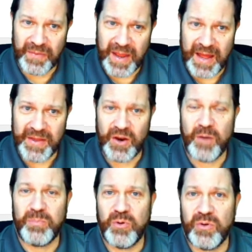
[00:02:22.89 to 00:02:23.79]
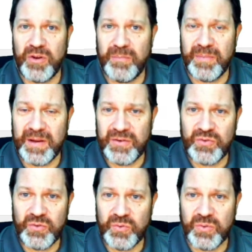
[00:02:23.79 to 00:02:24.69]
and then upload them
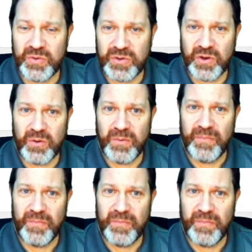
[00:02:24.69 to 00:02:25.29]
into the tow.